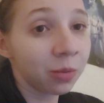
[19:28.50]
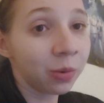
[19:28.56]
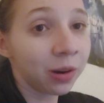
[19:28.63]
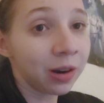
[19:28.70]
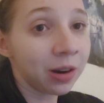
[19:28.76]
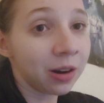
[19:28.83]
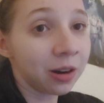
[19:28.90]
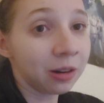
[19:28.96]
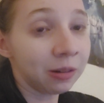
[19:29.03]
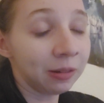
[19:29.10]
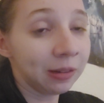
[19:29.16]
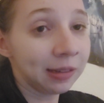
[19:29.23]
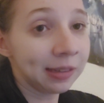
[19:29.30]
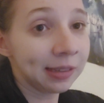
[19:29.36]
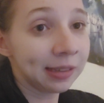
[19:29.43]
where
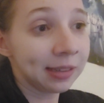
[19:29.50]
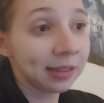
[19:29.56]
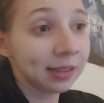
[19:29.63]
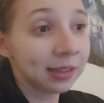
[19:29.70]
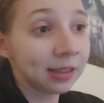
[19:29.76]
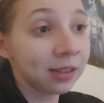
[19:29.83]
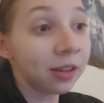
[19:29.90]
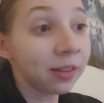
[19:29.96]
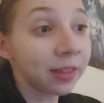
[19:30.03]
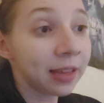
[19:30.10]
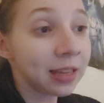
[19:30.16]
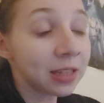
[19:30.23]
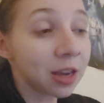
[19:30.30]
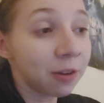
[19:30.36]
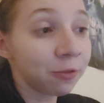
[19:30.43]
nothing
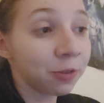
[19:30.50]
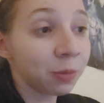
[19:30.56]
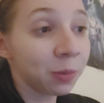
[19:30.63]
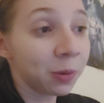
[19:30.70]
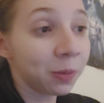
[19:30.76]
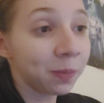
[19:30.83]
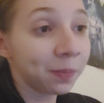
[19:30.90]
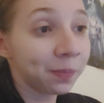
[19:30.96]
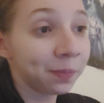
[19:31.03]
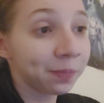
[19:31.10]
is comfortable.